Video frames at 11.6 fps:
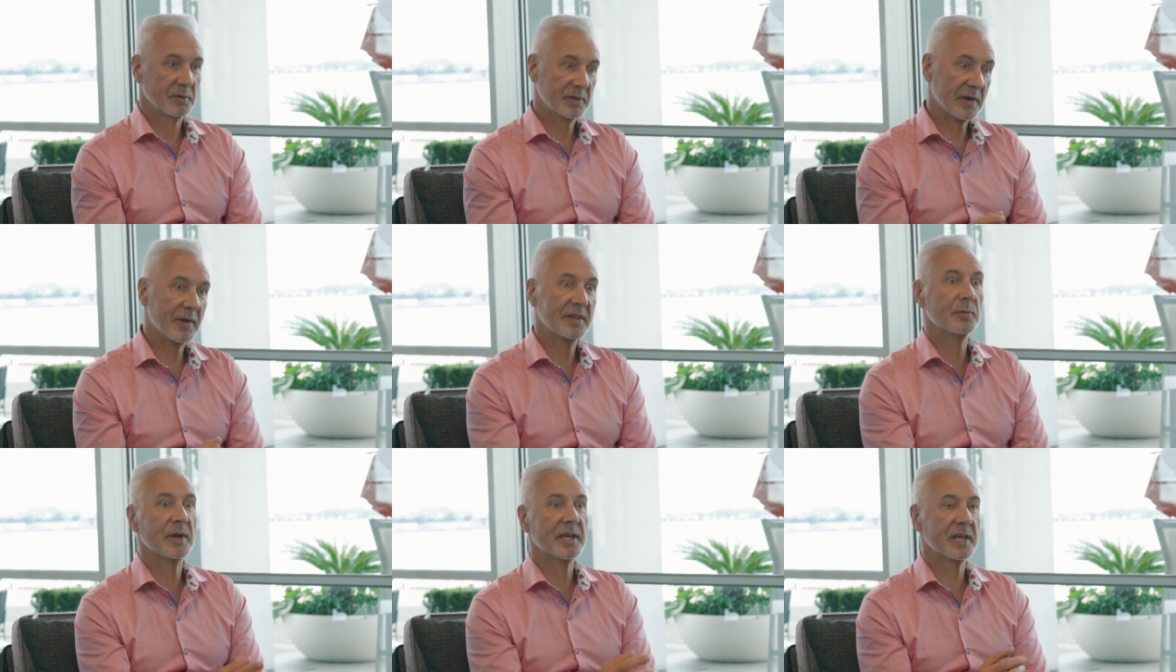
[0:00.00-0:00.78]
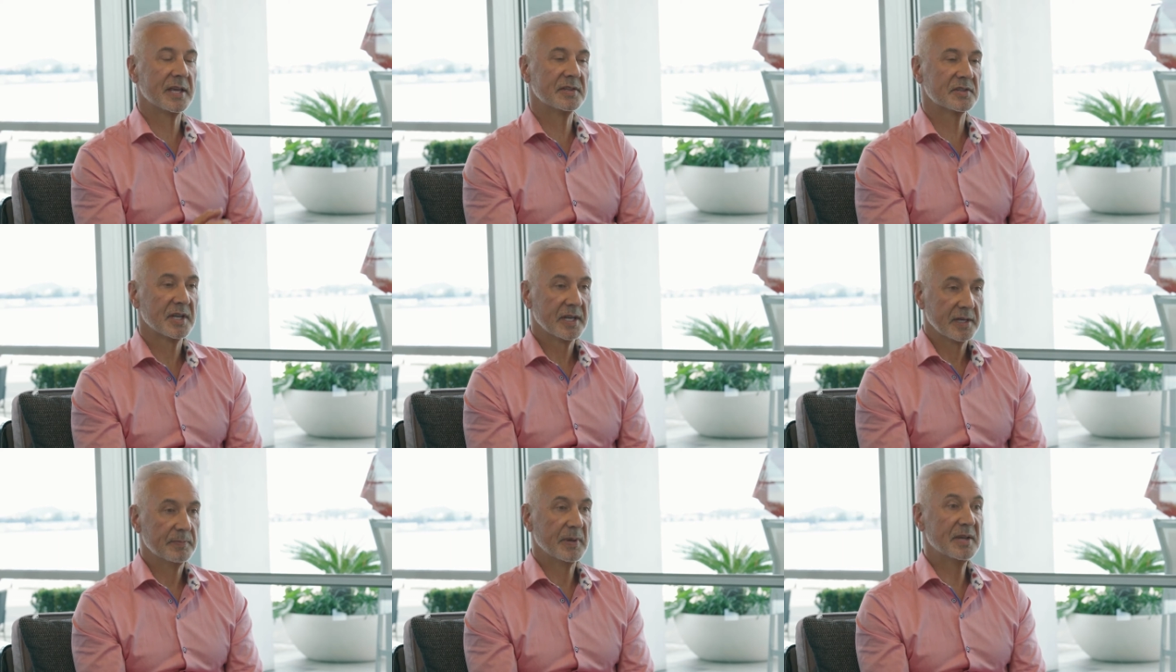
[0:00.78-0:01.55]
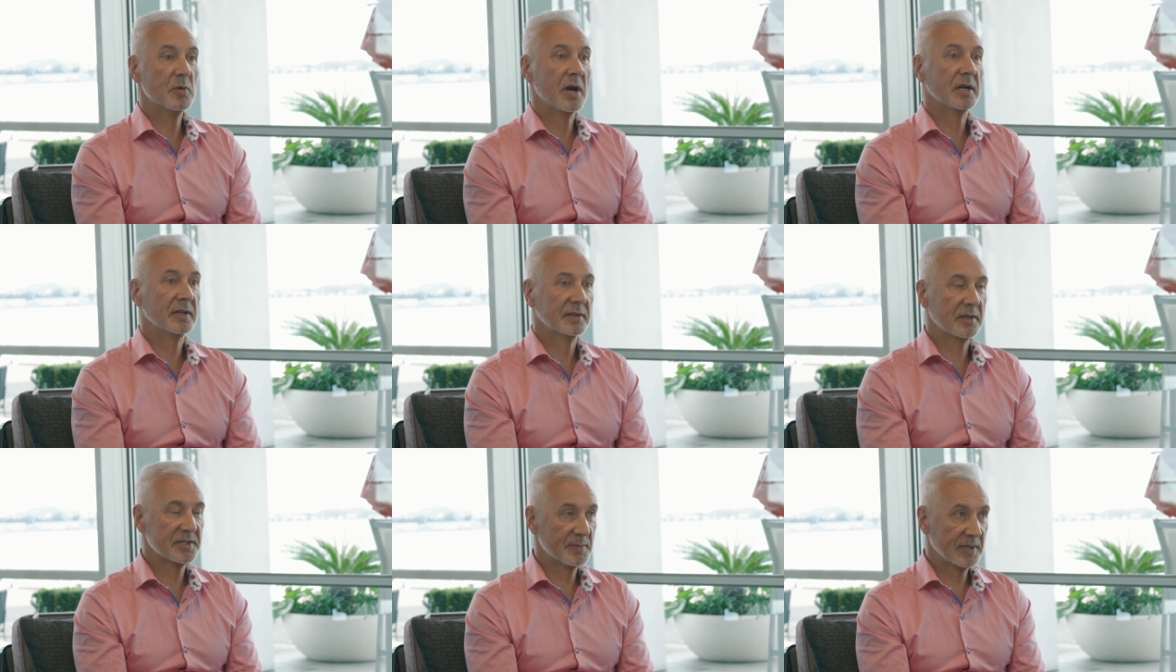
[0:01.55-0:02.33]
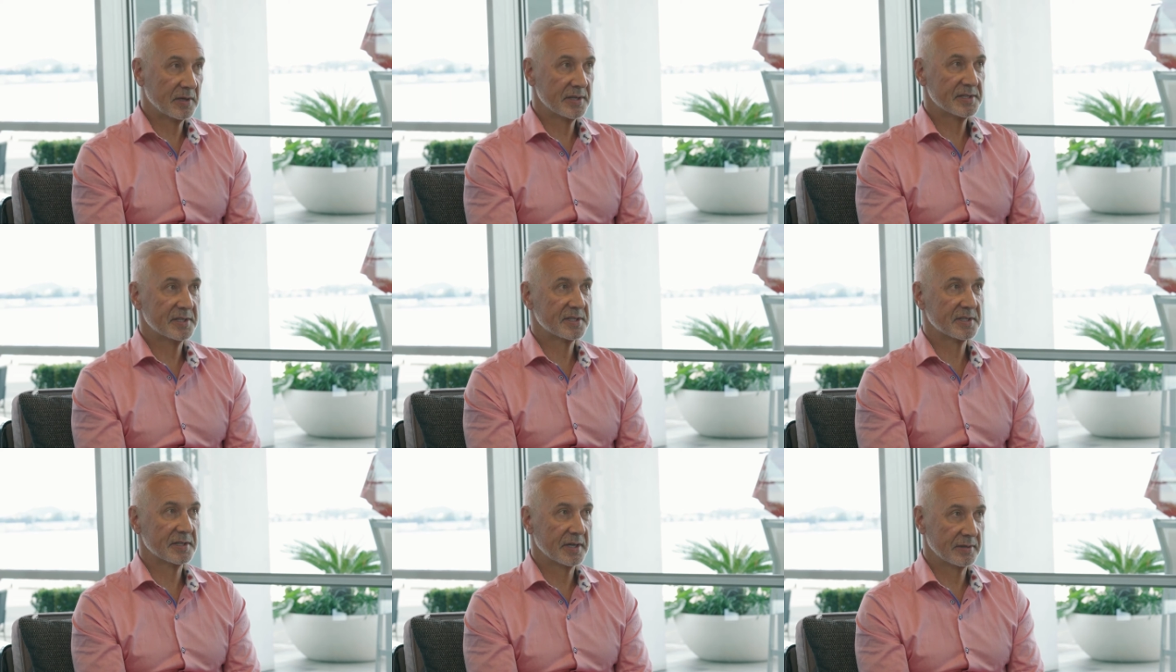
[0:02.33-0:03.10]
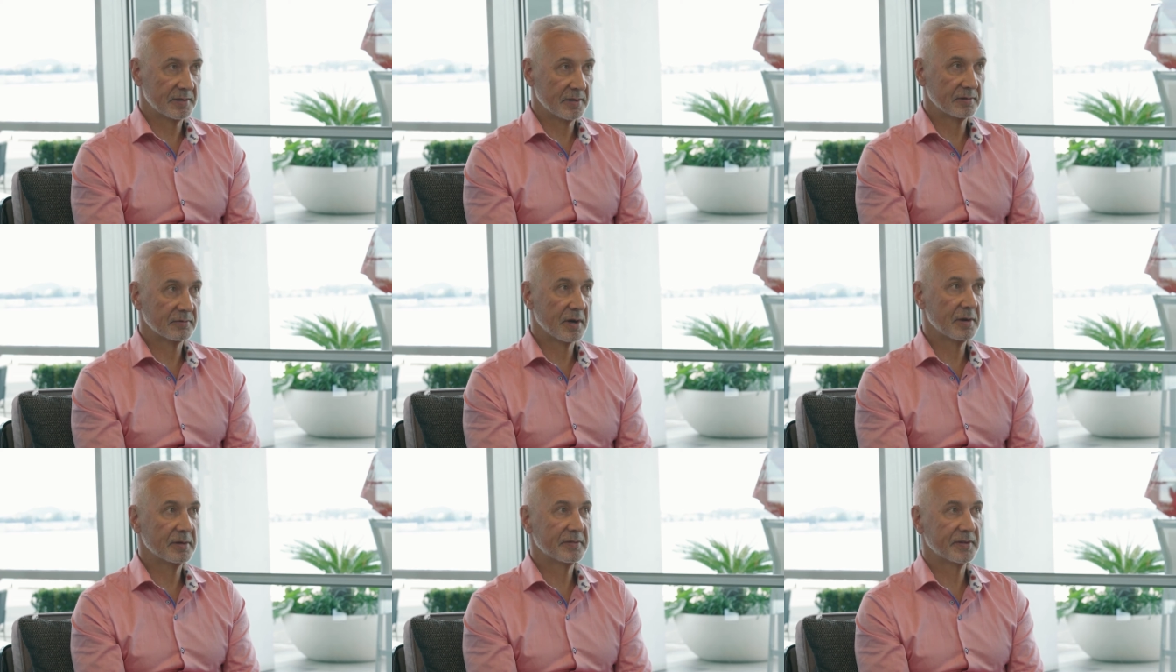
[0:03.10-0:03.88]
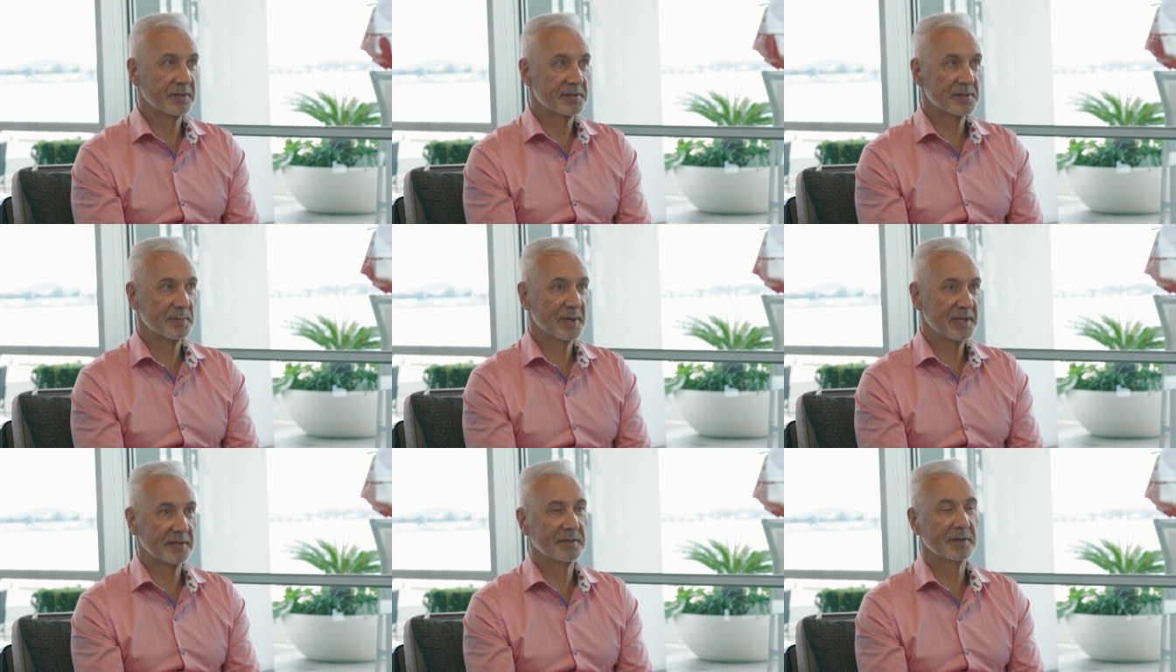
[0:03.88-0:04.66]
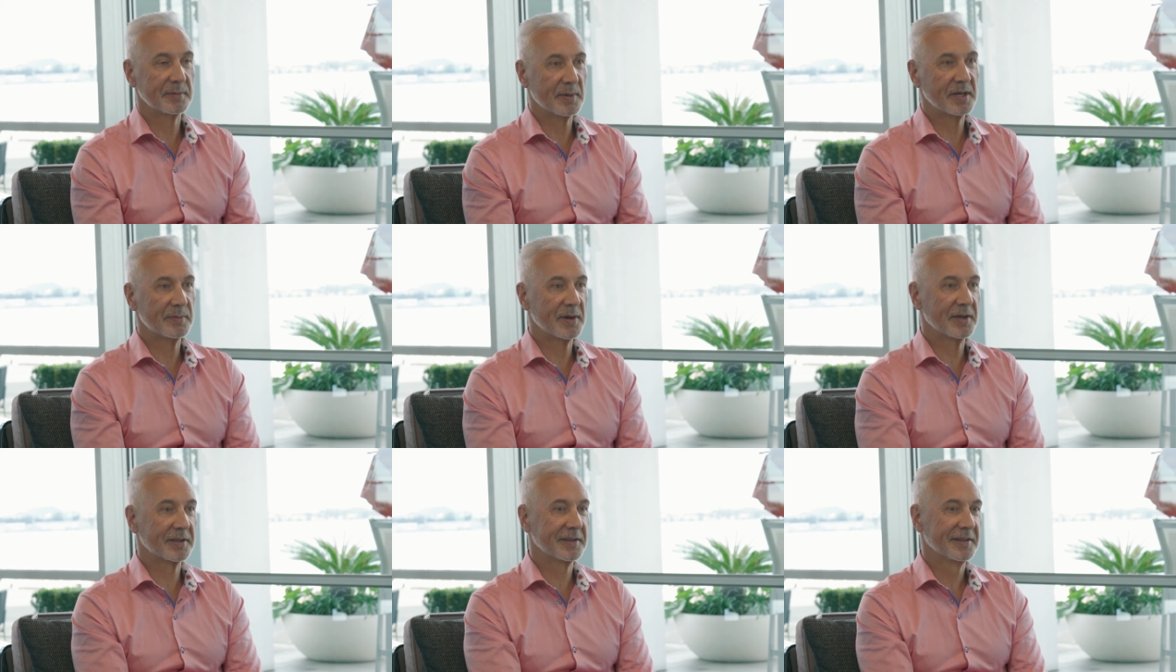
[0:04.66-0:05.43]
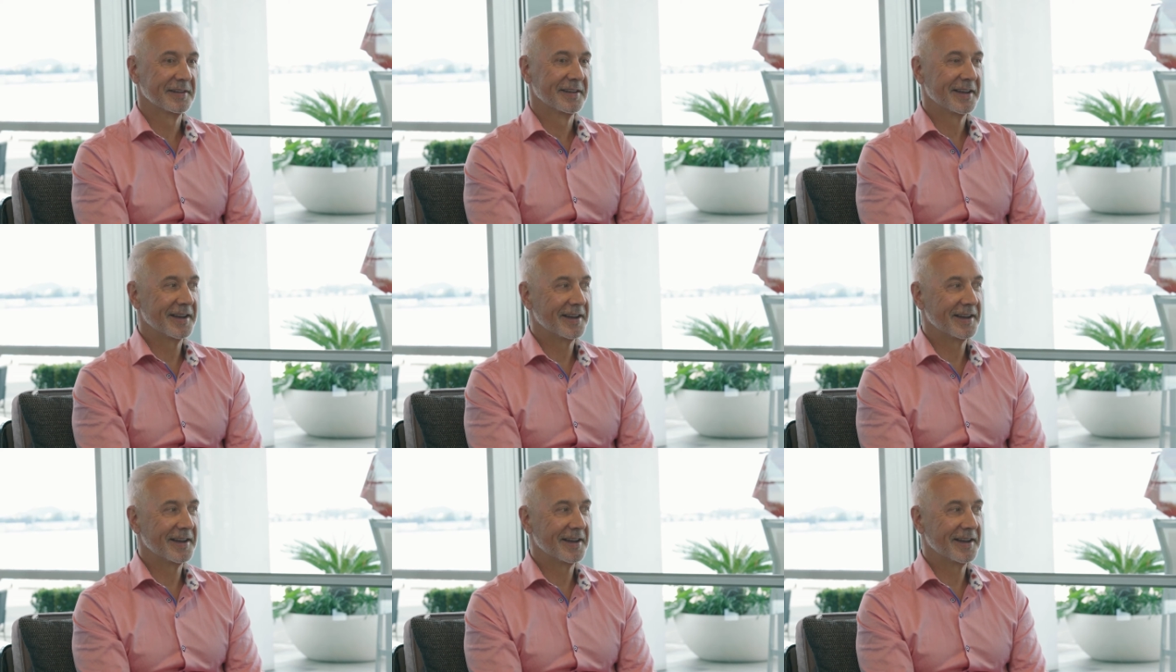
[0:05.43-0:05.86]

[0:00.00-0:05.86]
would go out on the weekends. Meanwhile, I'd lost my license um, on, the road for speeding on a motorbike.